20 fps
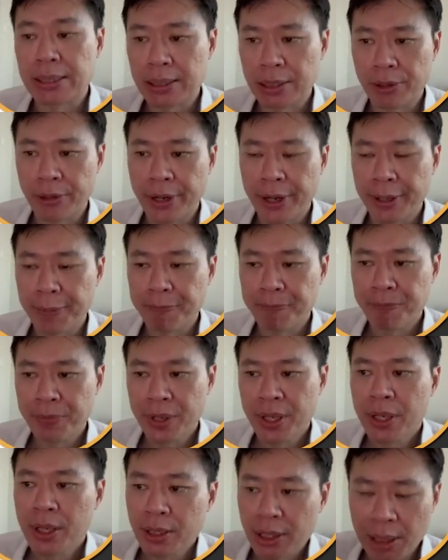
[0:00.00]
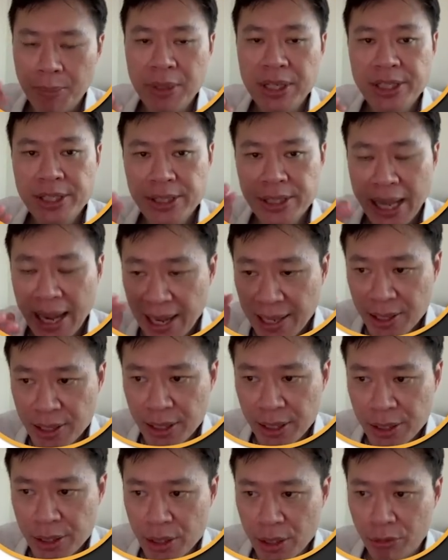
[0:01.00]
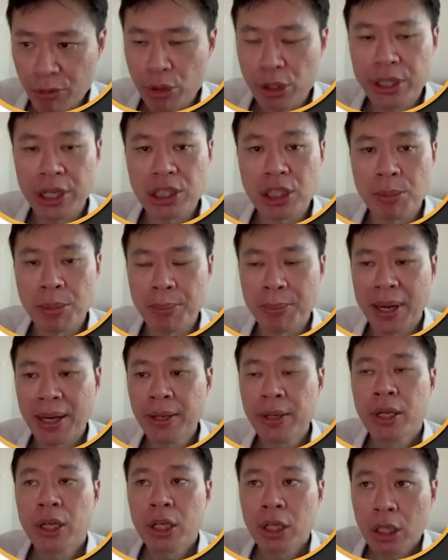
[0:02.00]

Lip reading: correct? That means 10 years of 3,000 per month,